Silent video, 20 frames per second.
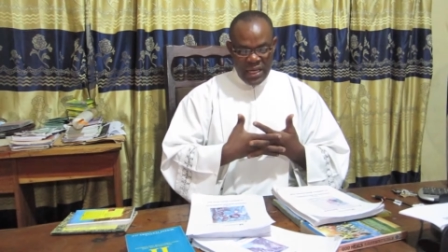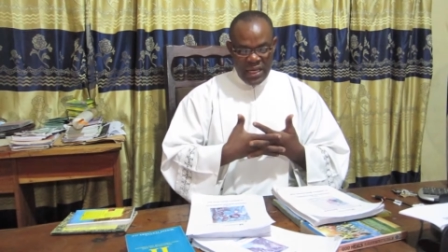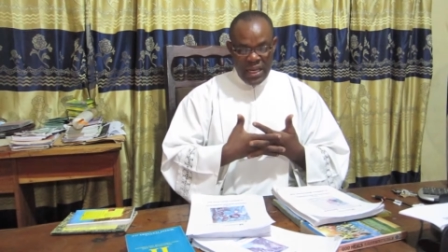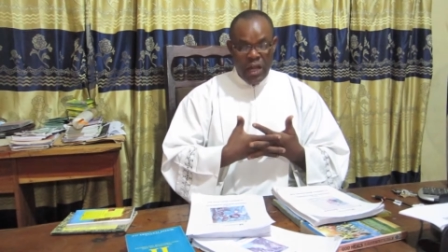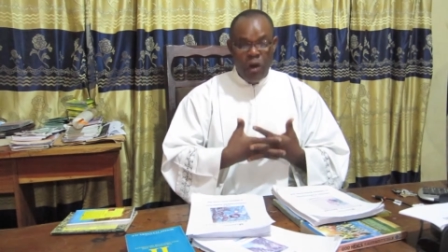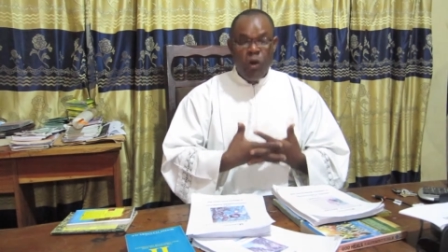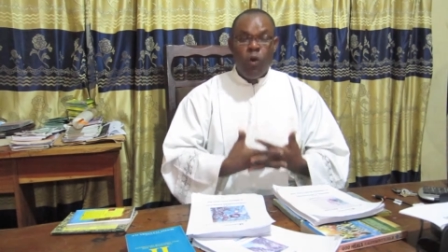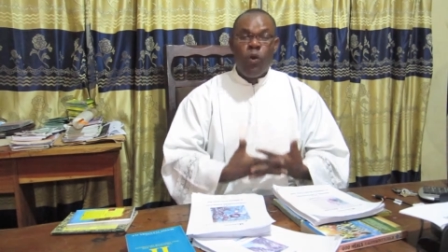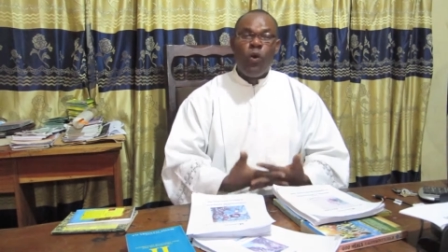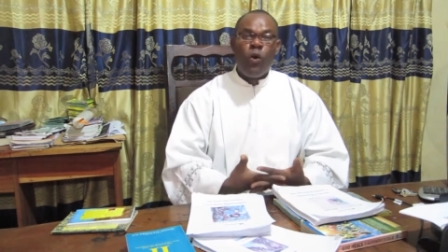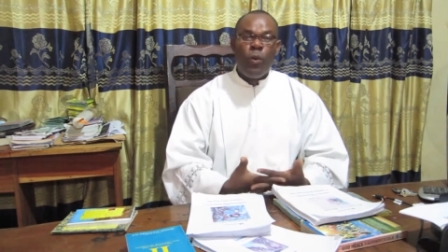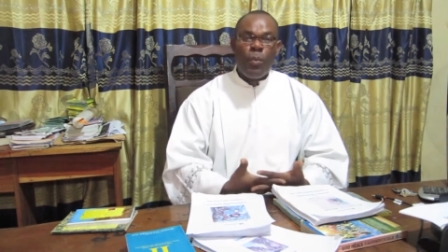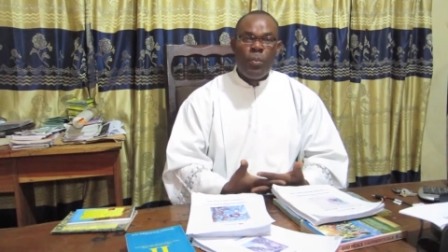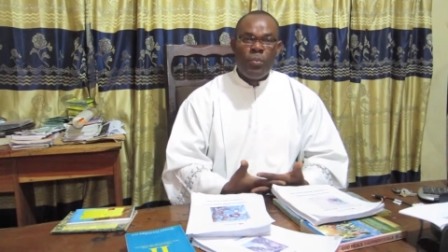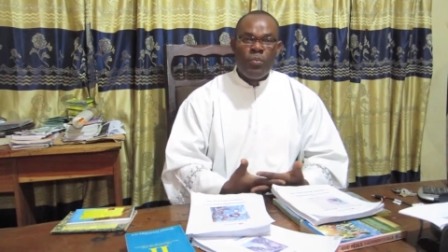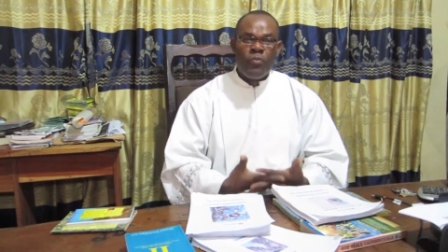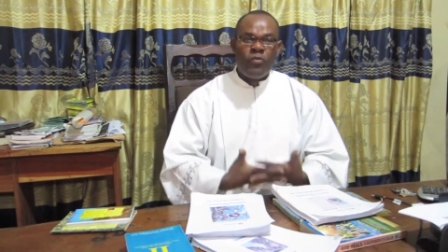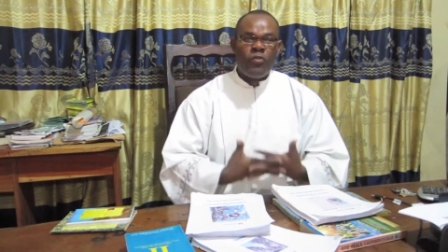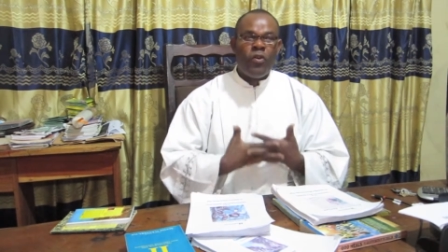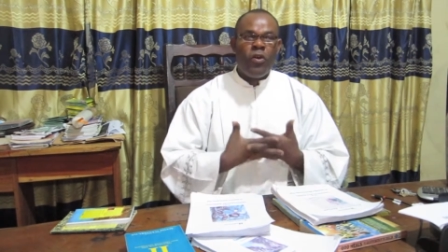the
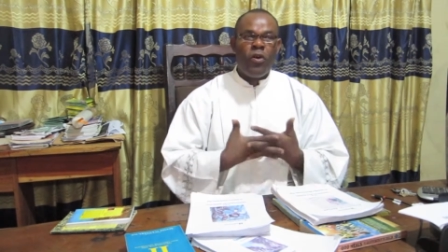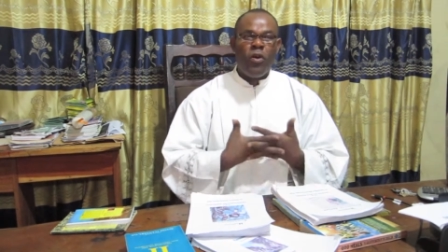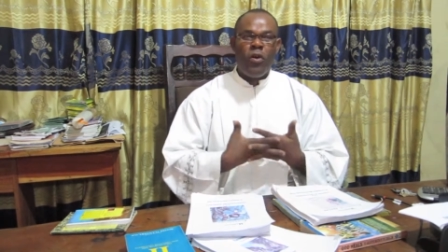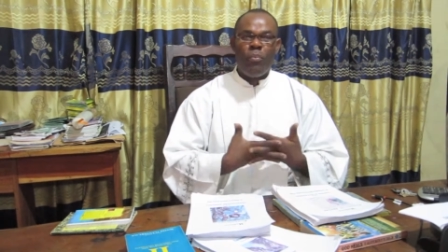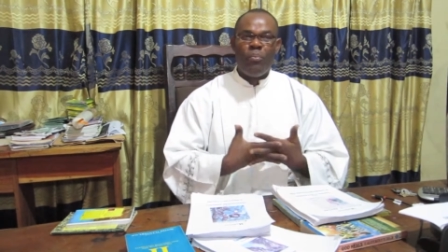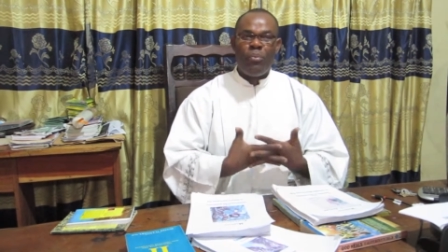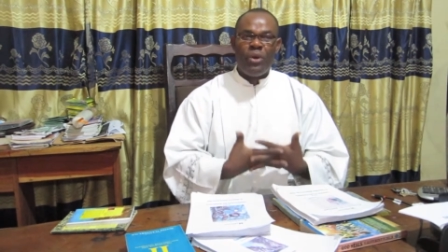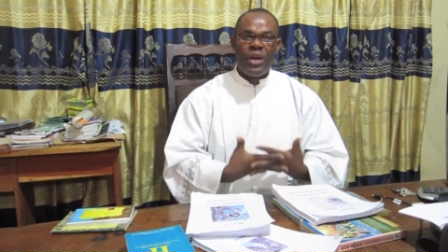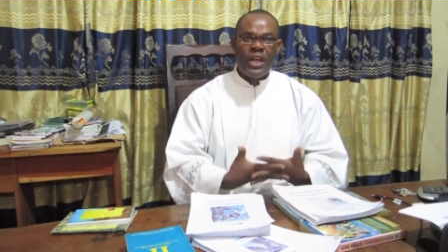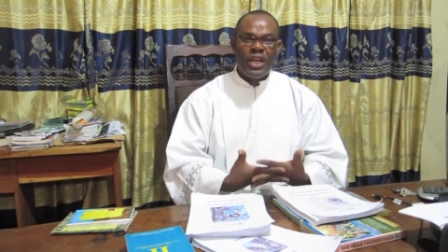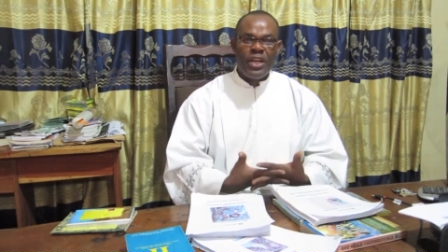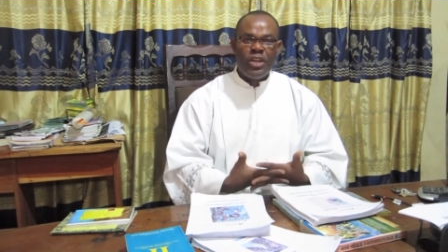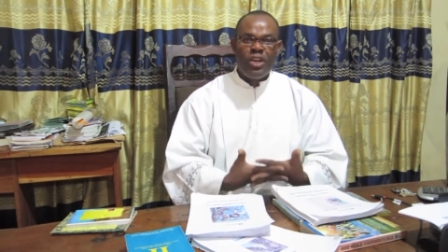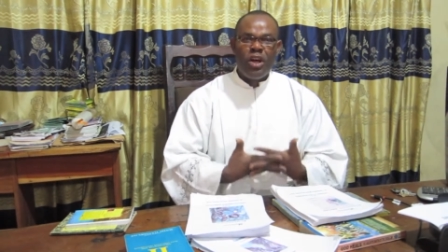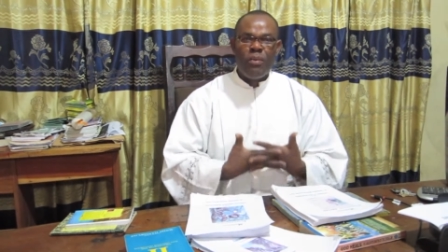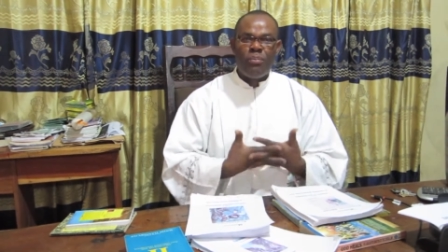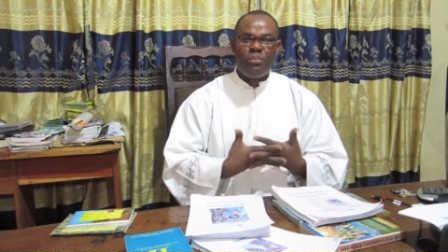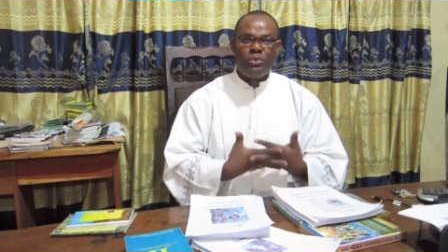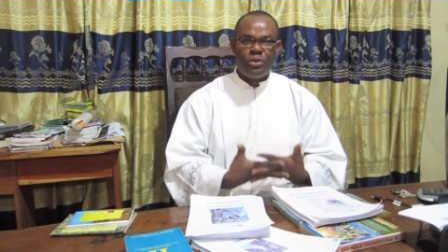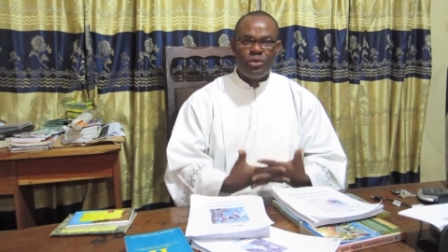home for bringing
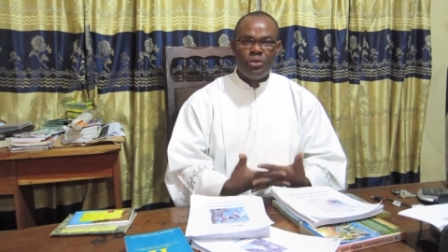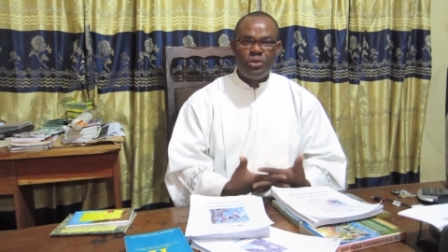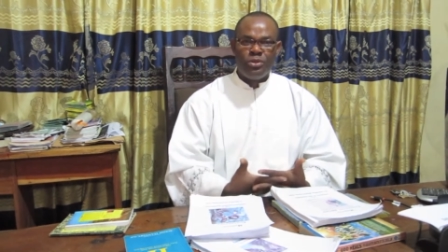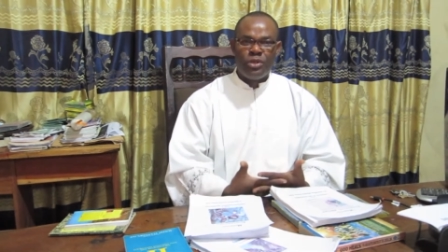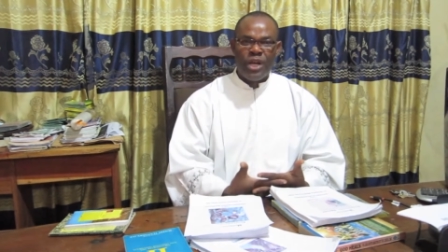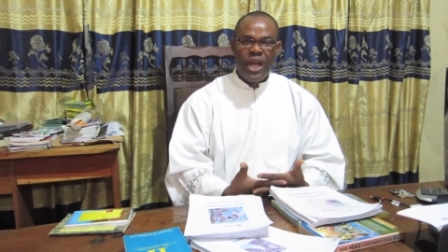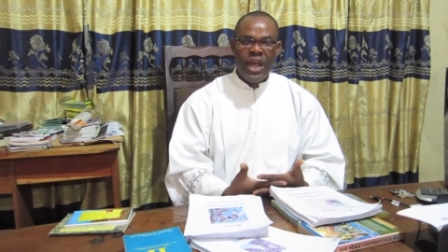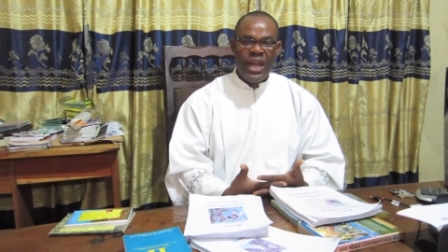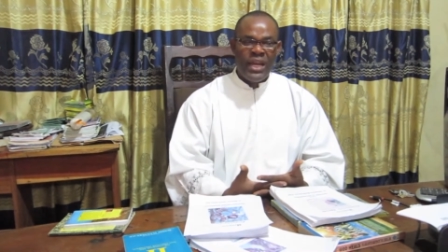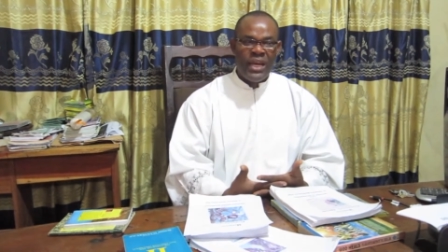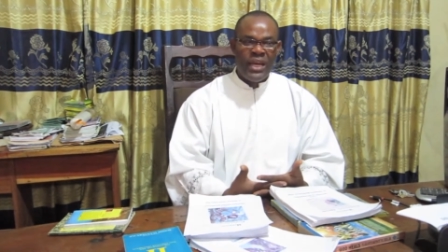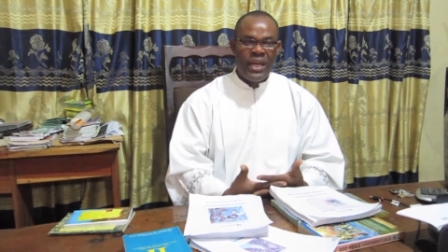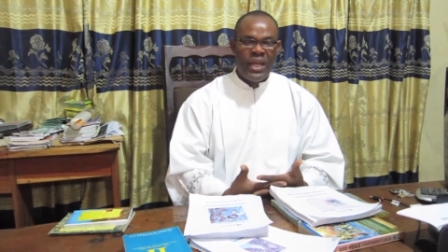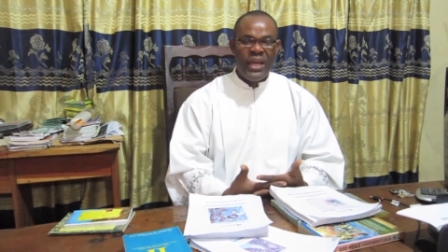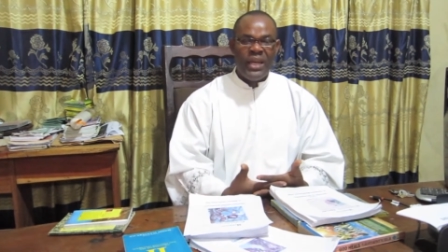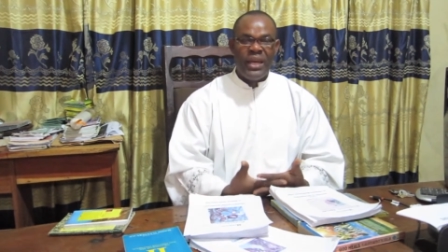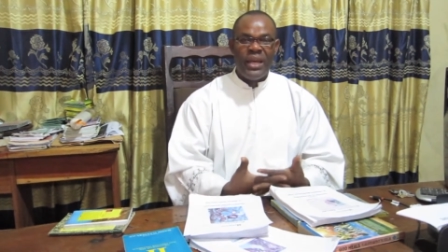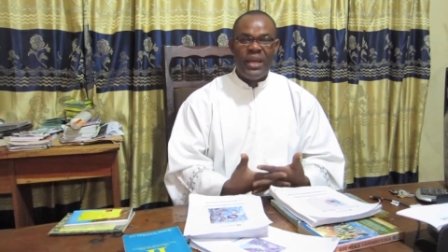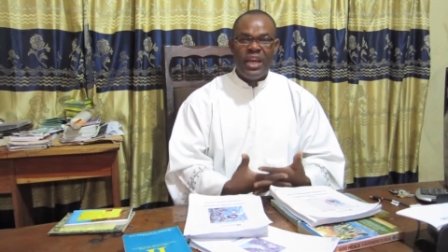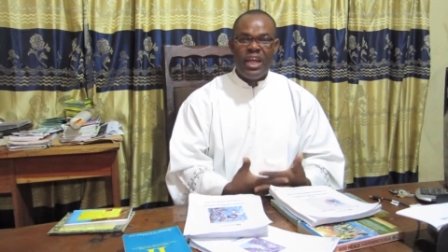up children
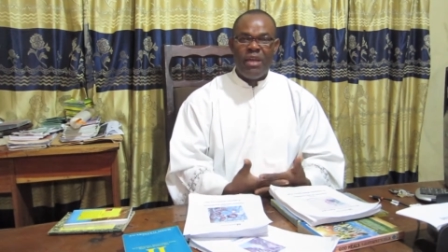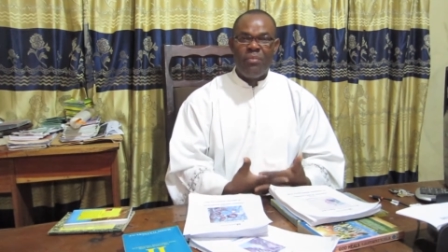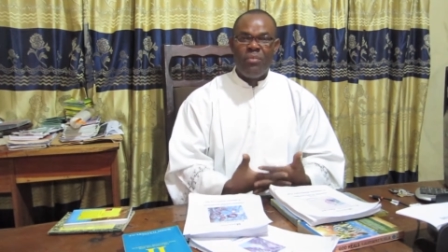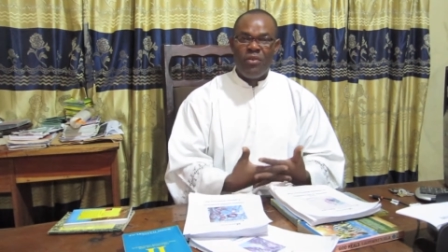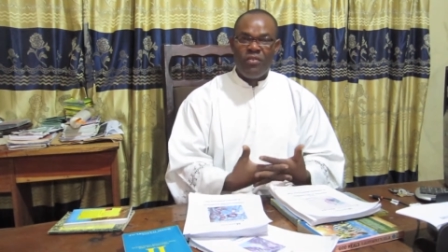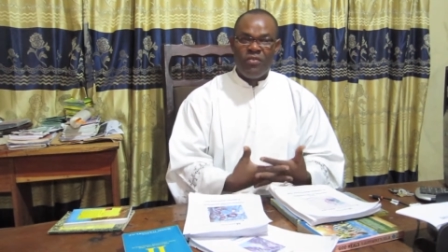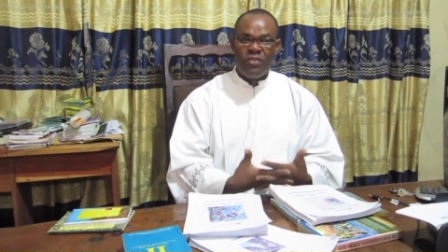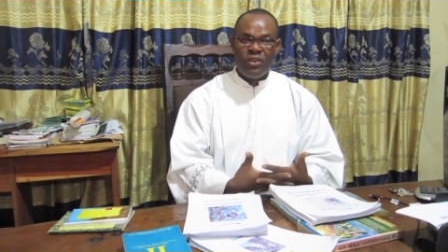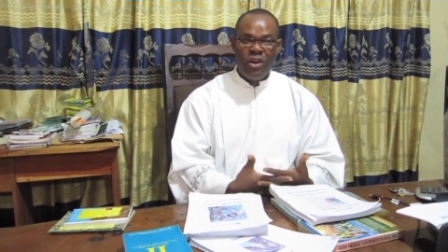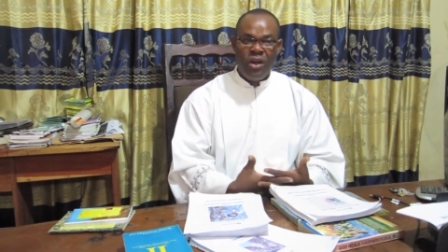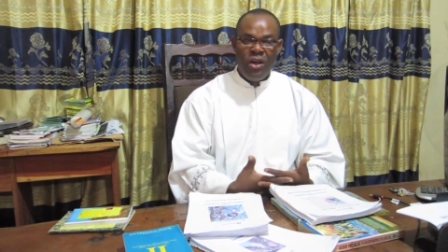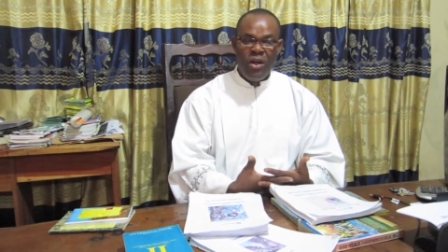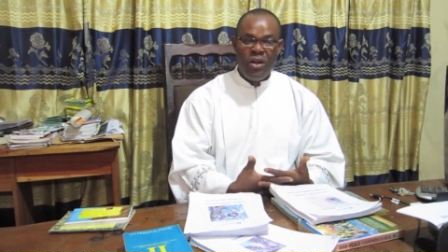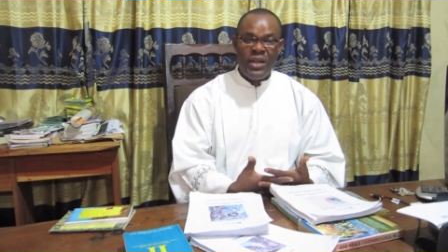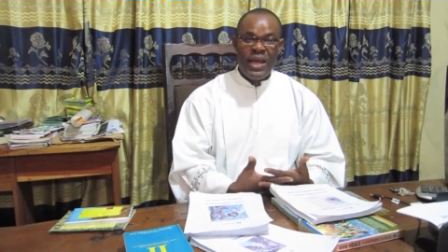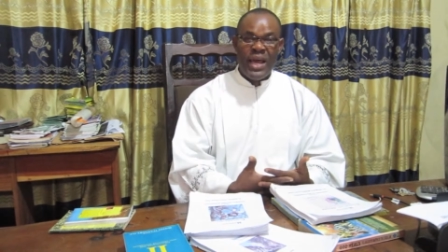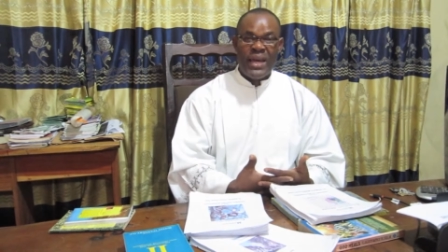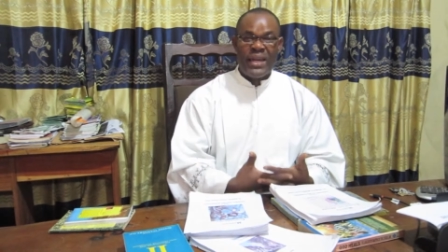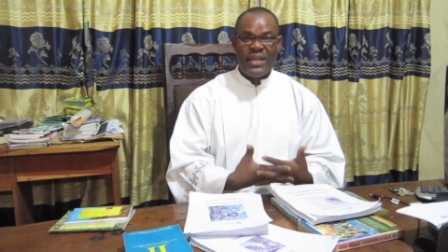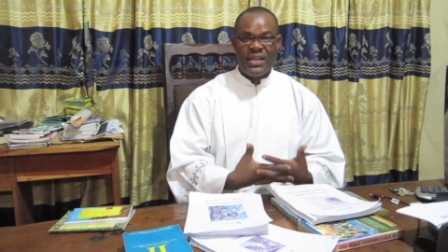in the name of
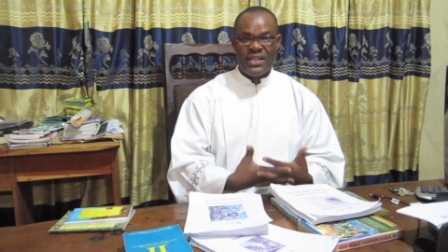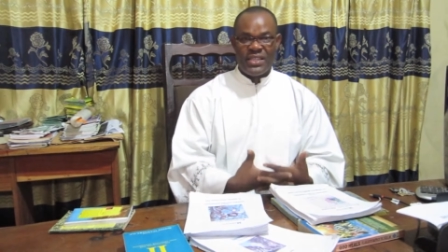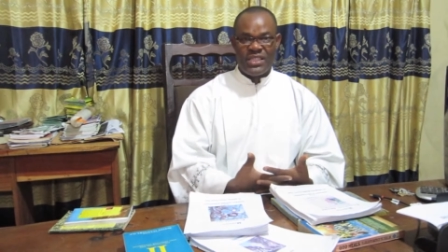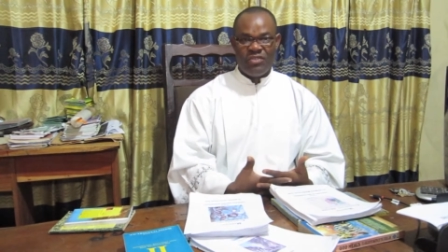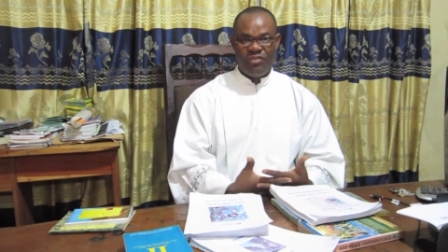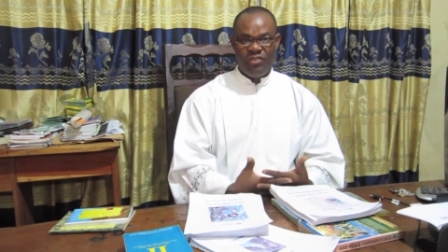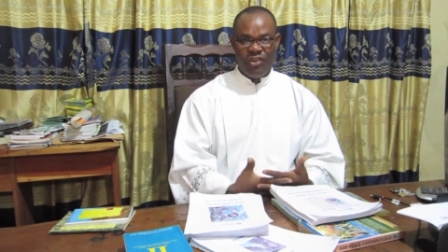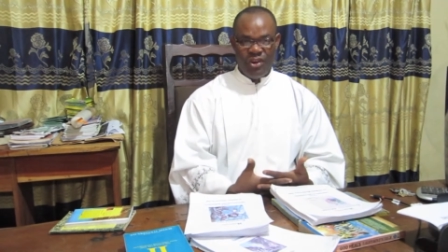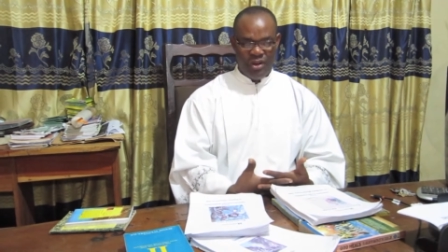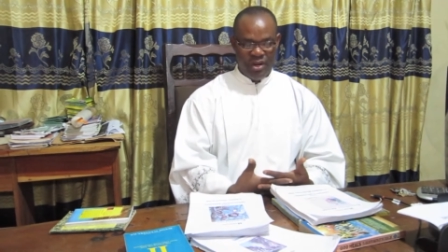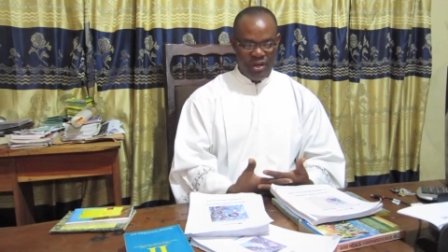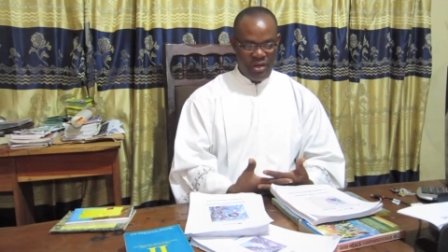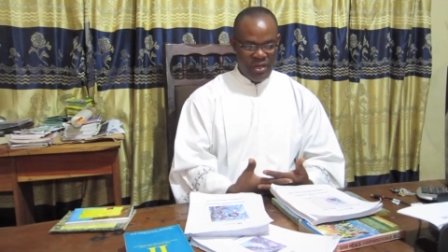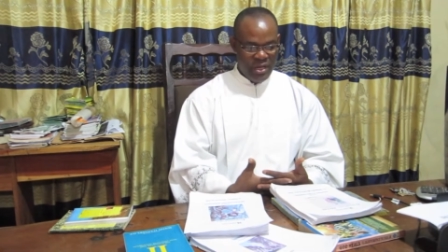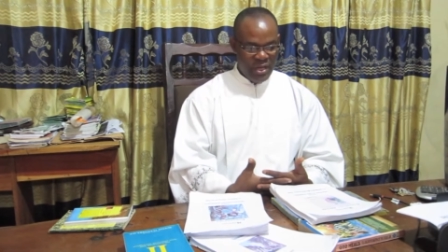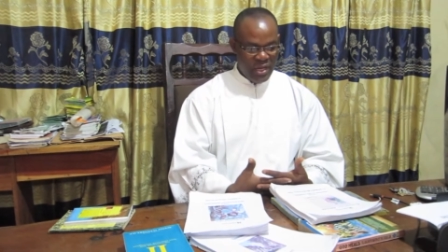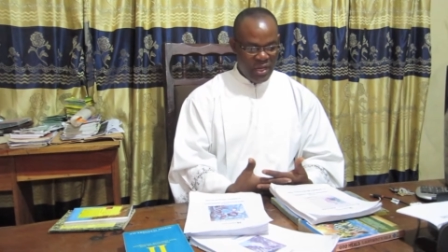god and his fear